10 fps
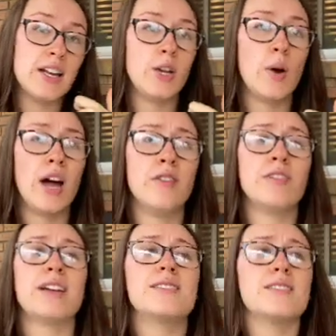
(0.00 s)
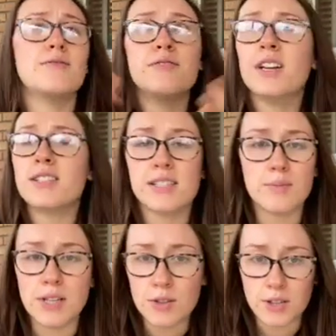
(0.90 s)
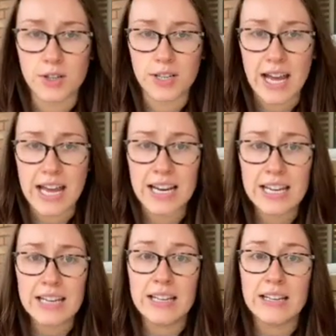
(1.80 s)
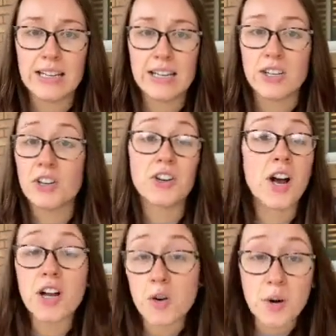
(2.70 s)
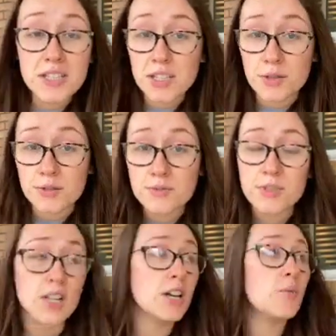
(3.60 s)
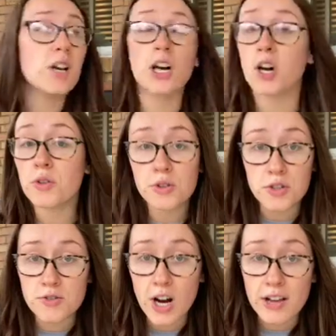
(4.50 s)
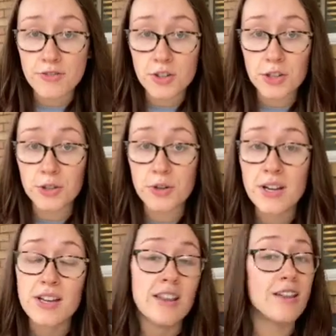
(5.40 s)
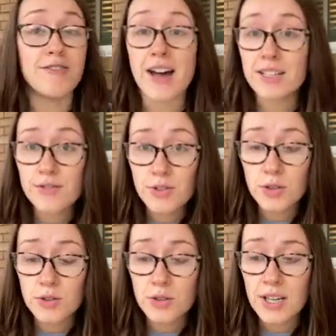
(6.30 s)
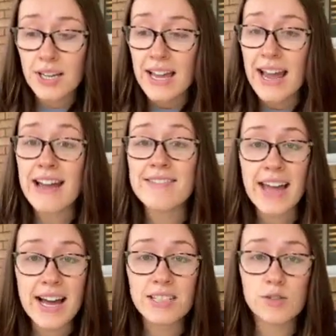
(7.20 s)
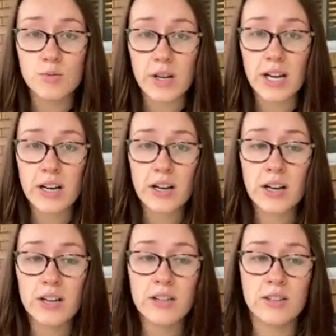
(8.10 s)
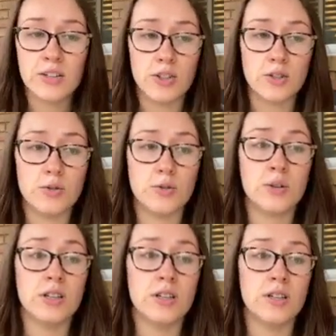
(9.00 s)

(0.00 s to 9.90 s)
and you have like some fancy meal to create, then you're not gonna want to. You're gonna wanna go through the drive-through, the fast food, and that's where you